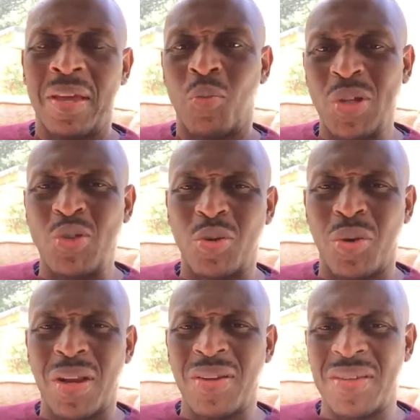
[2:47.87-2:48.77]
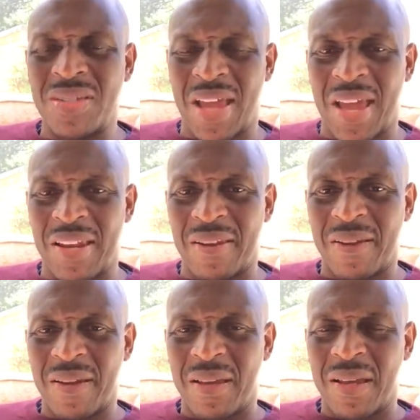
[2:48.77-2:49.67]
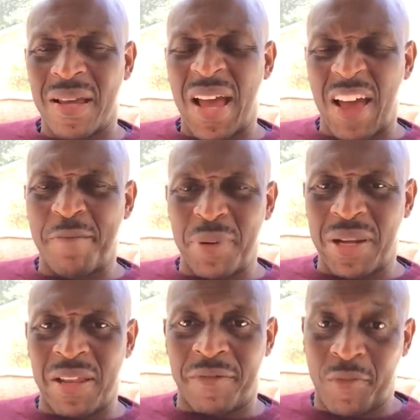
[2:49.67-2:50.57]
What you don't understand, have belief.